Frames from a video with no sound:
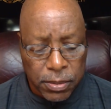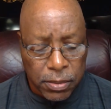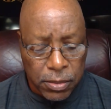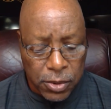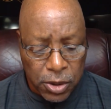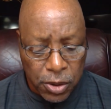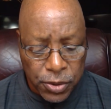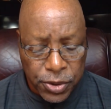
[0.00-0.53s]

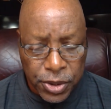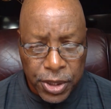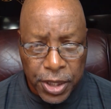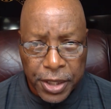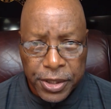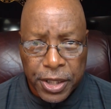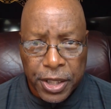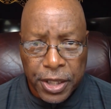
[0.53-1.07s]
those
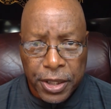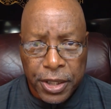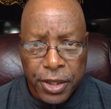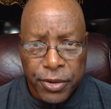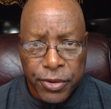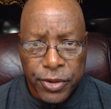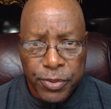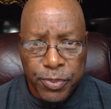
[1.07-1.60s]
things and
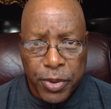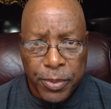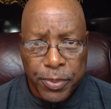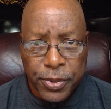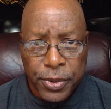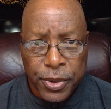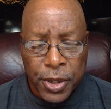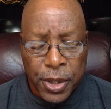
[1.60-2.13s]
encourage
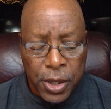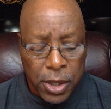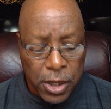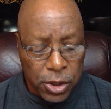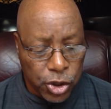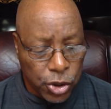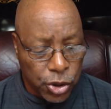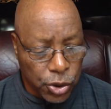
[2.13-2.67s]
people
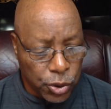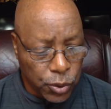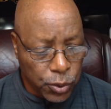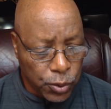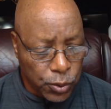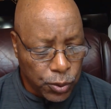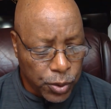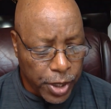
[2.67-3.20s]

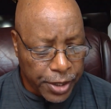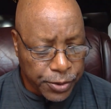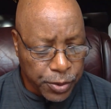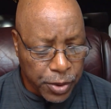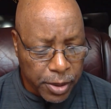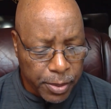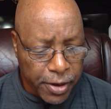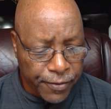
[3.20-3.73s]
to, as
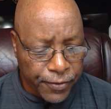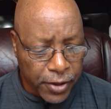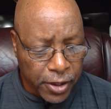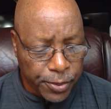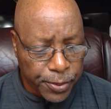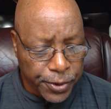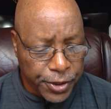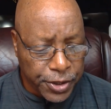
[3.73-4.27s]
one of my fellow
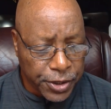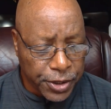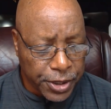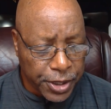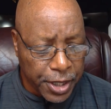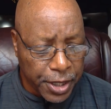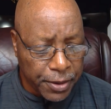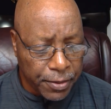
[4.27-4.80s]
preachers
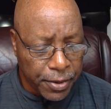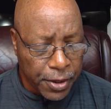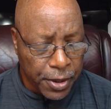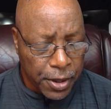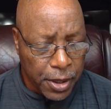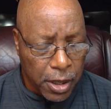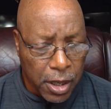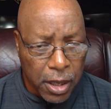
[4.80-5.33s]
said,
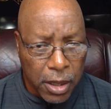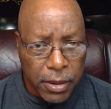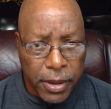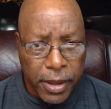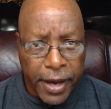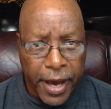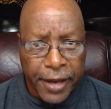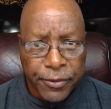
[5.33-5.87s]

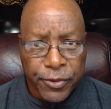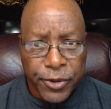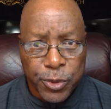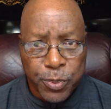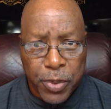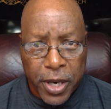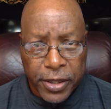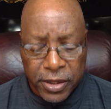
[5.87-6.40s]
act
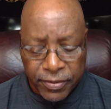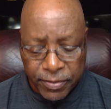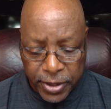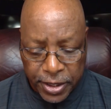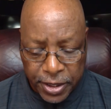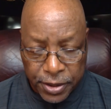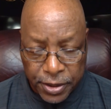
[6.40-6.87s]
responsibly.